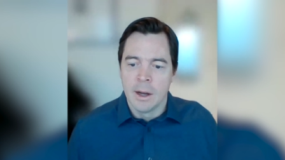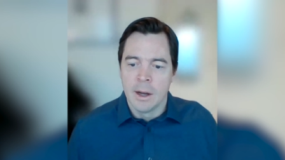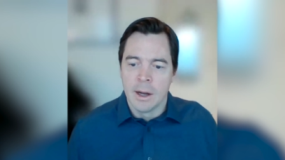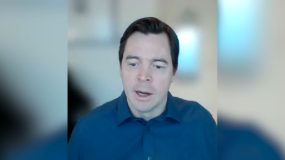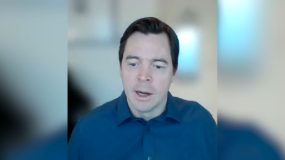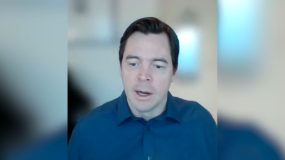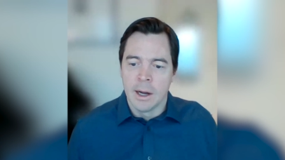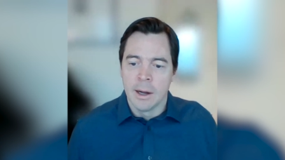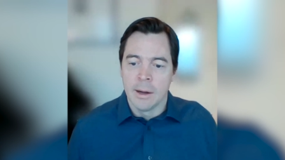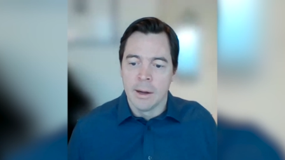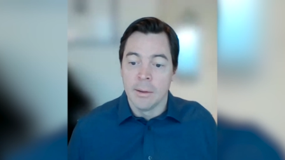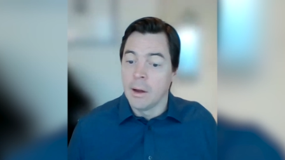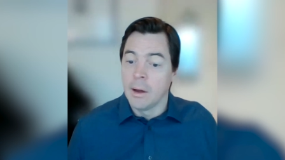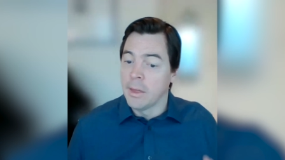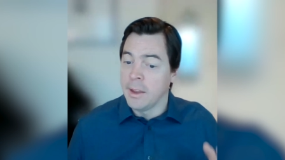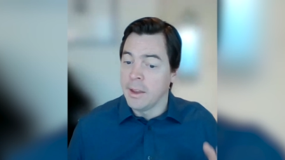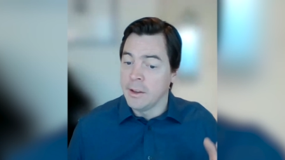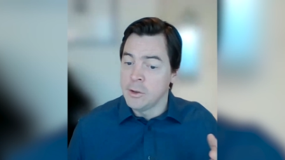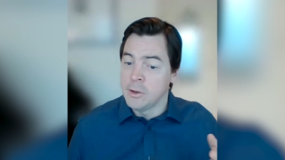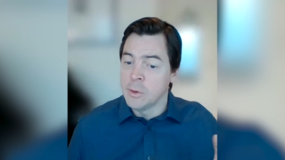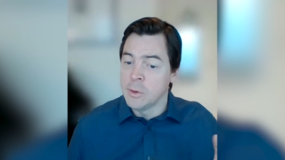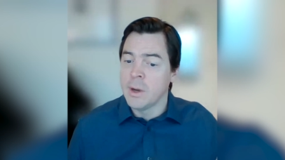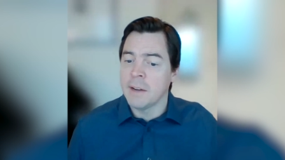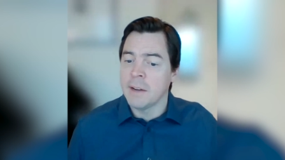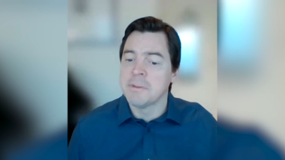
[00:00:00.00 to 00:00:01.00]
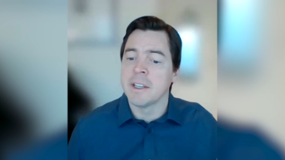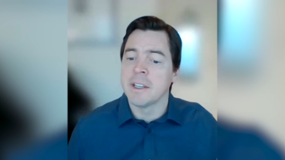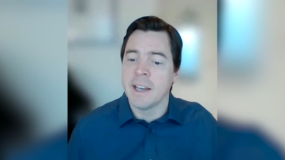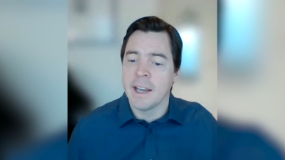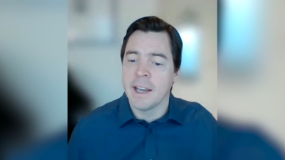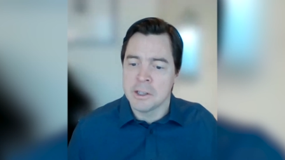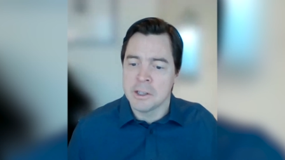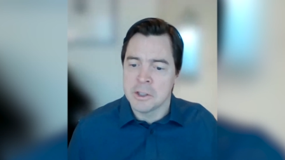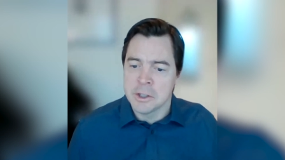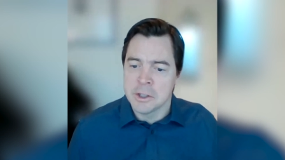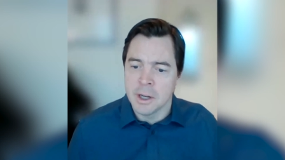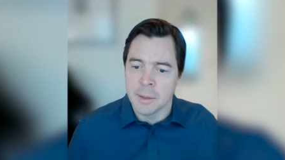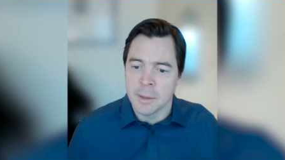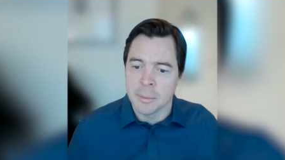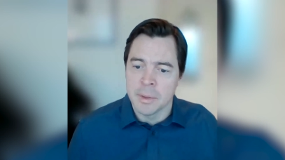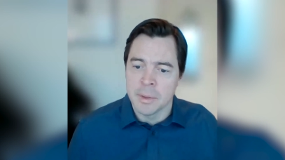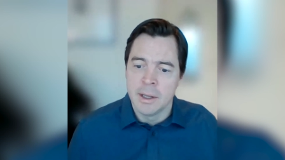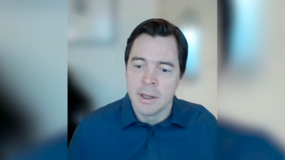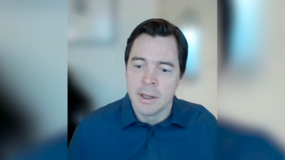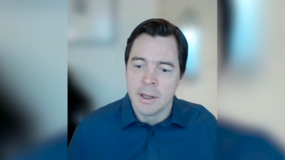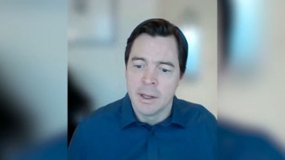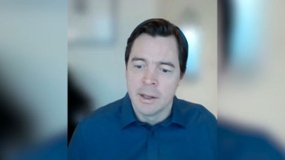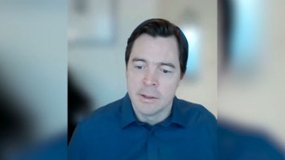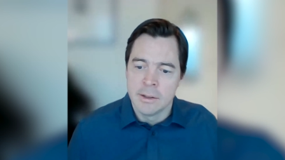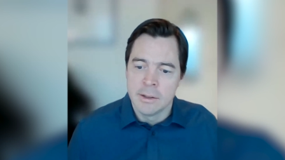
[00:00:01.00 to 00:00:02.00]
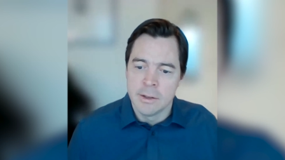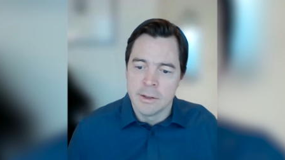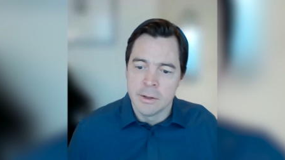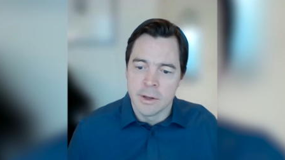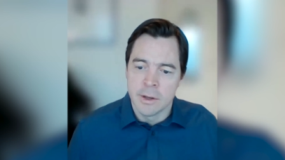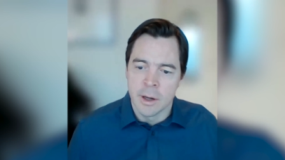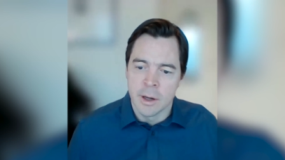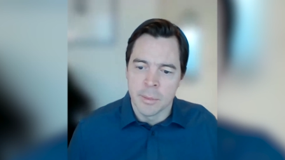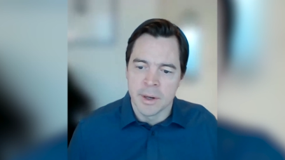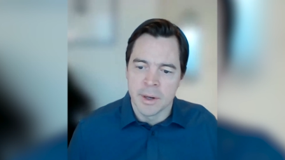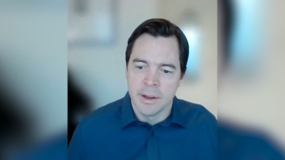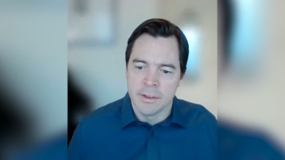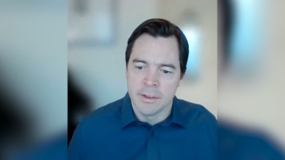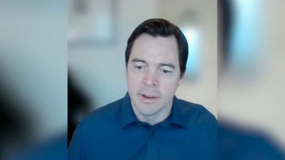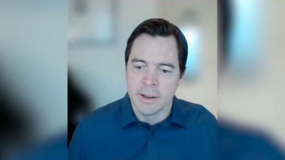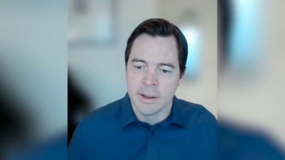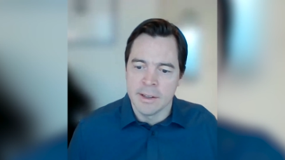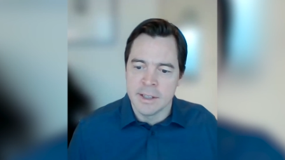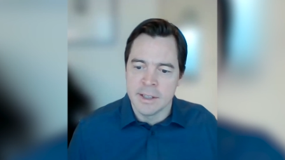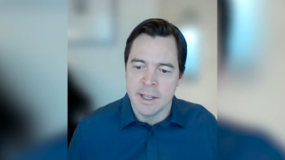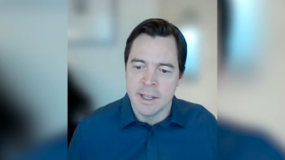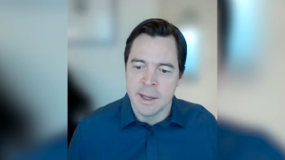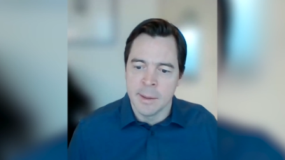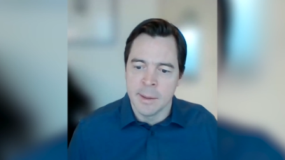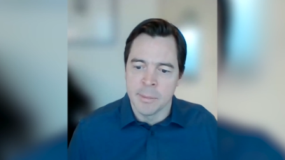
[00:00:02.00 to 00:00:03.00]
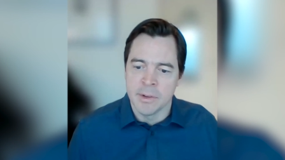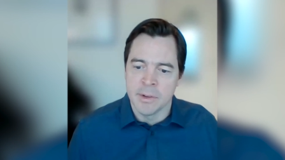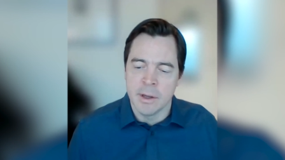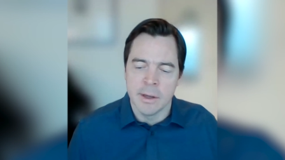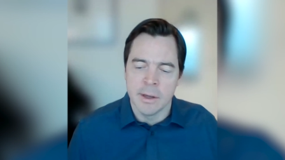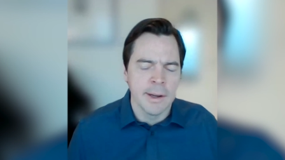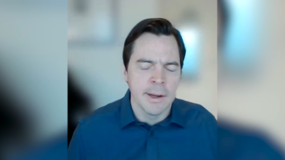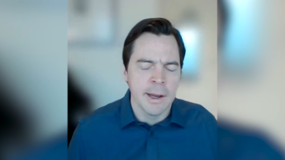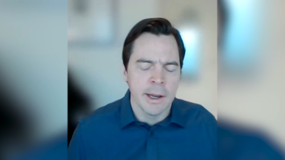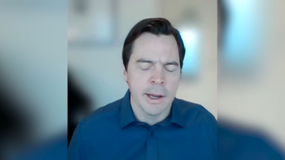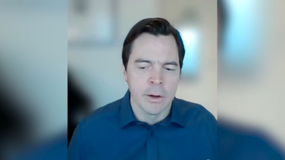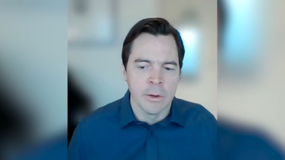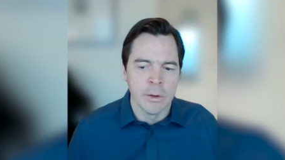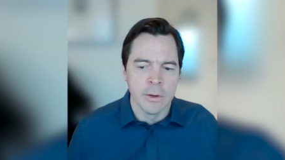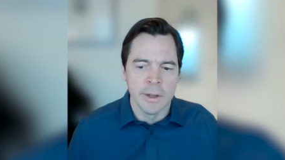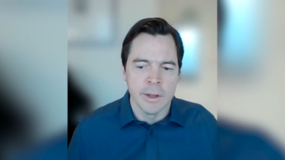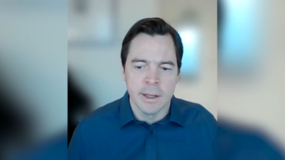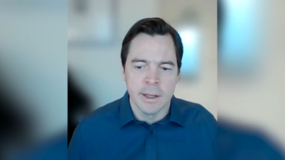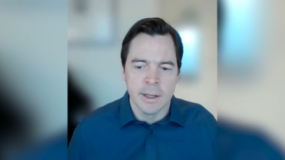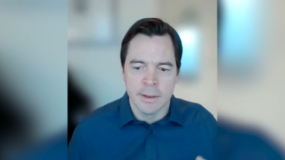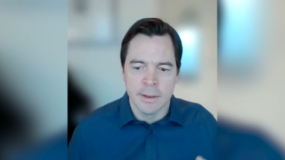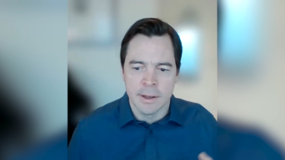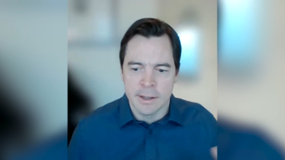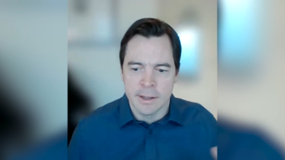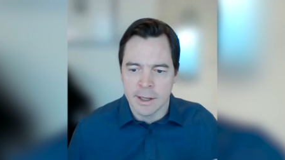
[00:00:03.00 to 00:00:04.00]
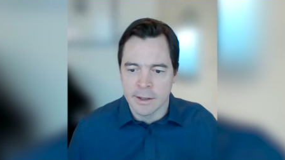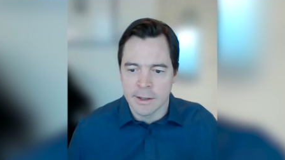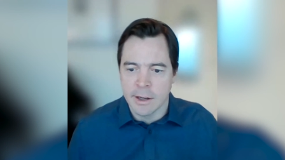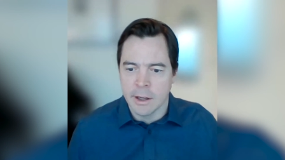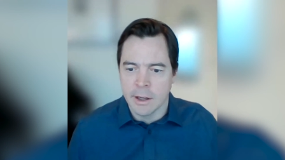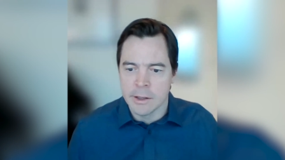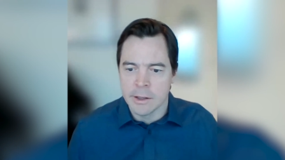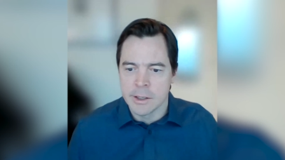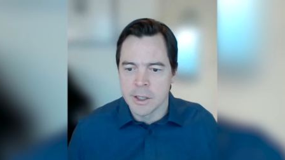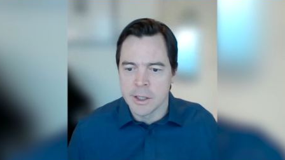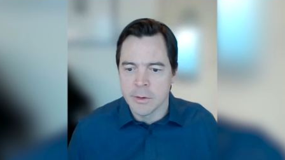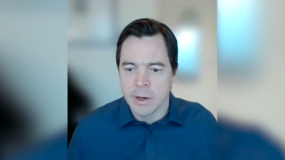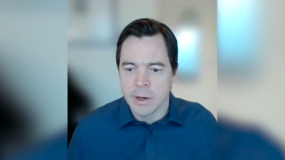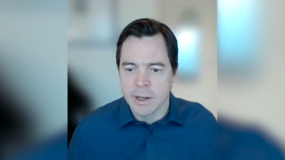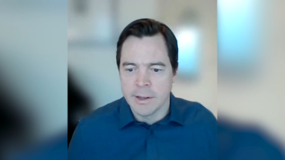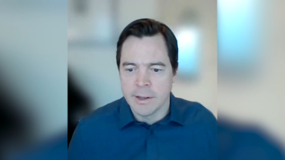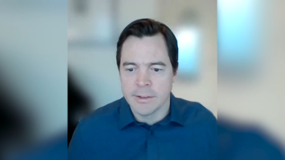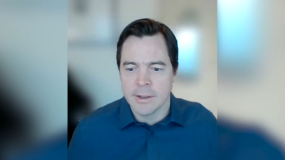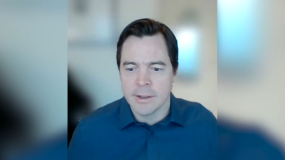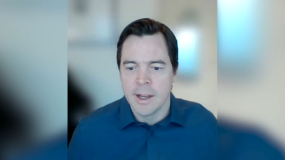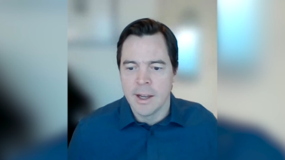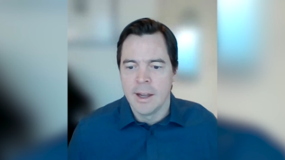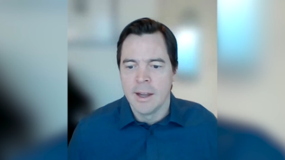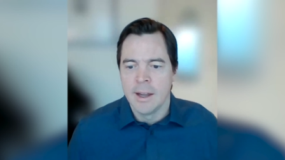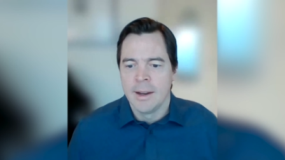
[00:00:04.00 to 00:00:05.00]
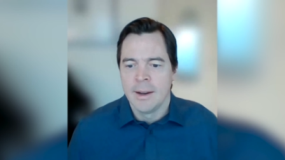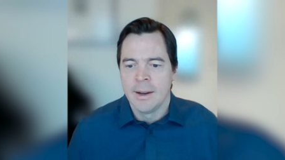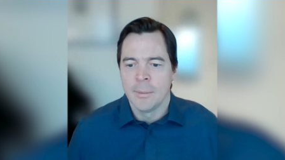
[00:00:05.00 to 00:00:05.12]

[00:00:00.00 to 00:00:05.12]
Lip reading: They do have to catch up to companies like TMC, not only in the technology race,